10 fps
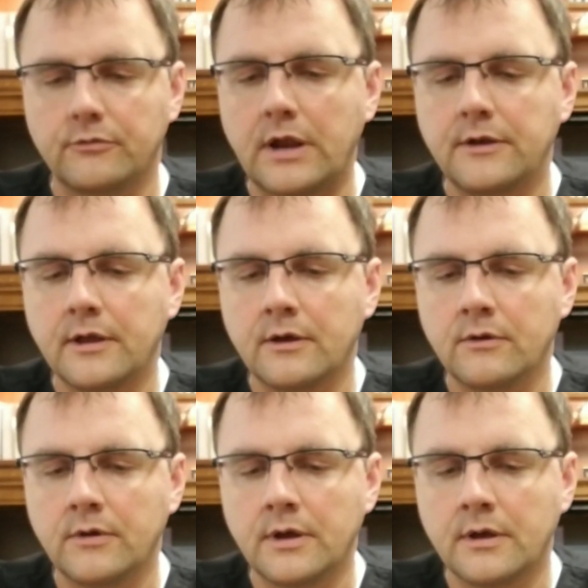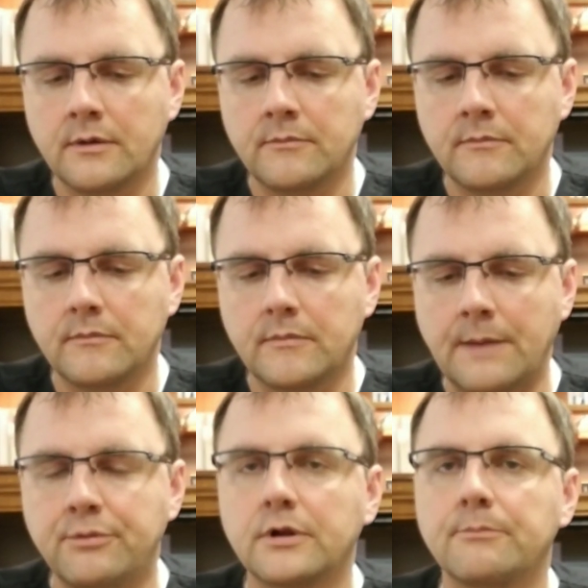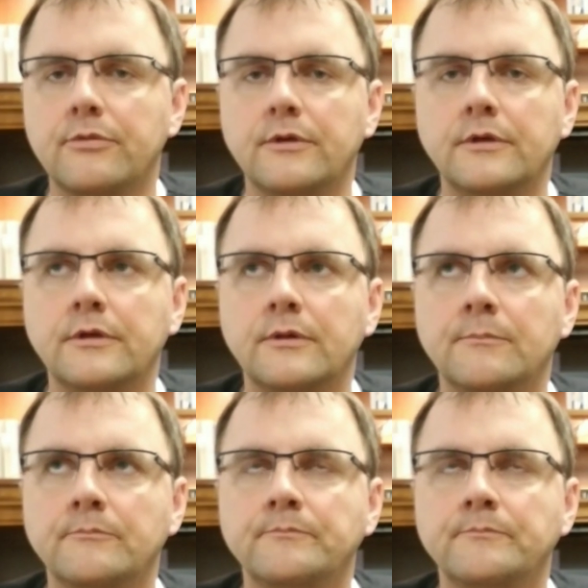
right now, I put up that